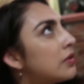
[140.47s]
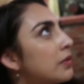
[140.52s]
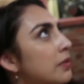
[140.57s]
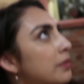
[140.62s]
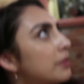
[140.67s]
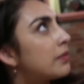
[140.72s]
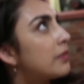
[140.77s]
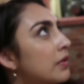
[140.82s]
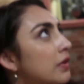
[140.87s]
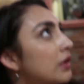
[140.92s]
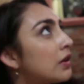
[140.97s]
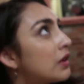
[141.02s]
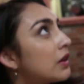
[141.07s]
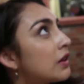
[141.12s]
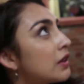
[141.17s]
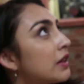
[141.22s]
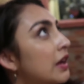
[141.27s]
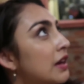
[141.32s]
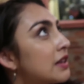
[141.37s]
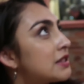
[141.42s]
pepe
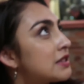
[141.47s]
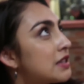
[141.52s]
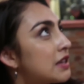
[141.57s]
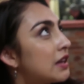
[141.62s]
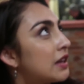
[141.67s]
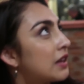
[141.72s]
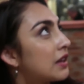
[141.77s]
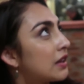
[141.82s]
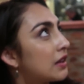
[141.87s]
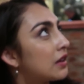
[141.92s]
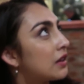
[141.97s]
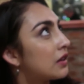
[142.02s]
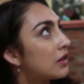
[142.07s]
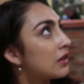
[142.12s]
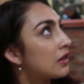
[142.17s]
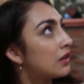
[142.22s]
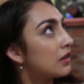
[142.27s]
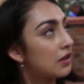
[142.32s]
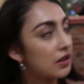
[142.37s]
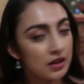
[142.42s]
eh, maybe
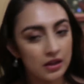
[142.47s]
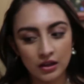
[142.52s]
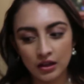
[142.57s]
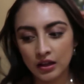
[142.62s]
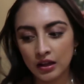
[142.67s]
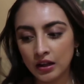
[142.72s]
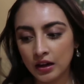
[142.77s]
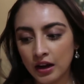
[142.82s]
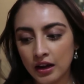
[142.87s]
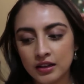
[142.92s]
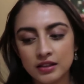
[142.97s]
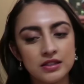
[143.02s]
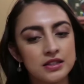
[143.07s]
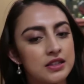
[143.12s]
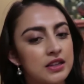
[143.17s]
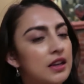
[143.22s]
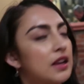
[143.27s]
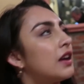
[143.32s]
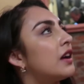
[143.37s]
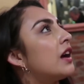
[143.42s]
possible maybe
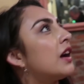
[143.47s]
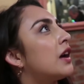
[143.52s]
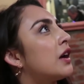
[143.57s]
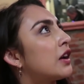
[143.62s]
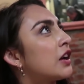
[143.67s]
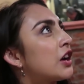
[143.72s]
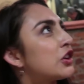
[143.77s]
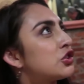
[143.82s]
grazie no uh,